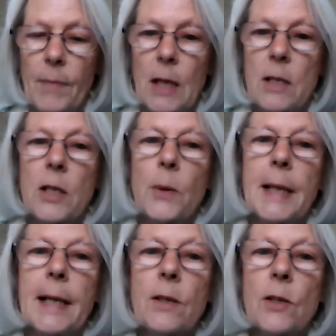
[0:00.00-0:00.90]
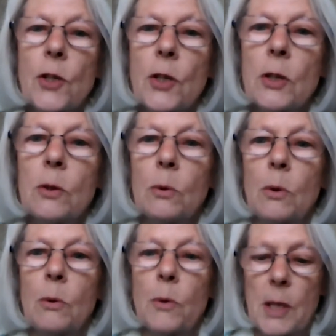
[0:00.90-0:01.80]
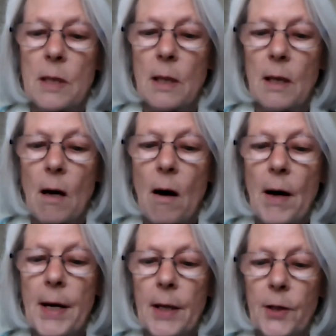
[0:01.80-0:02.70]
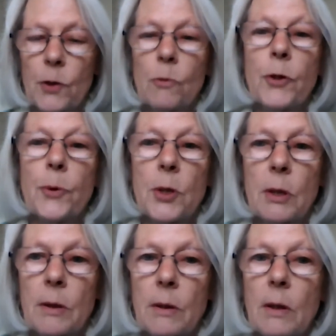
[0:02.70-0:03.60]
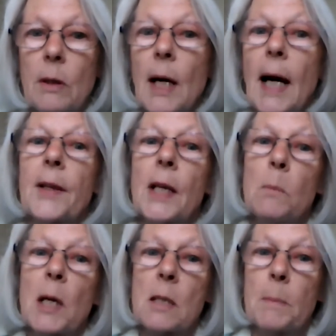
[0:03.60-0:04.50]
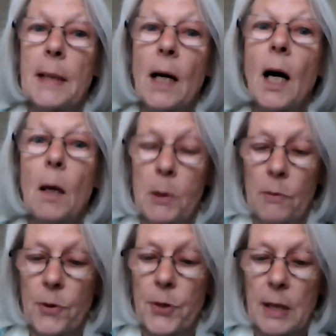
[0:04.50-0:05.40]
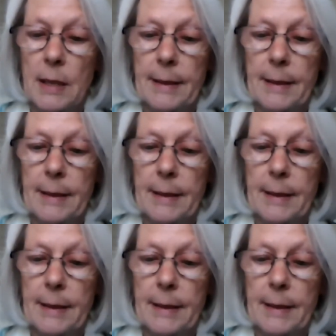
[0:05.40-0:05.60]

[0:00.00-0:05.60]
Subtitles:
So the internal causes lie at the root, and they must be uprooted.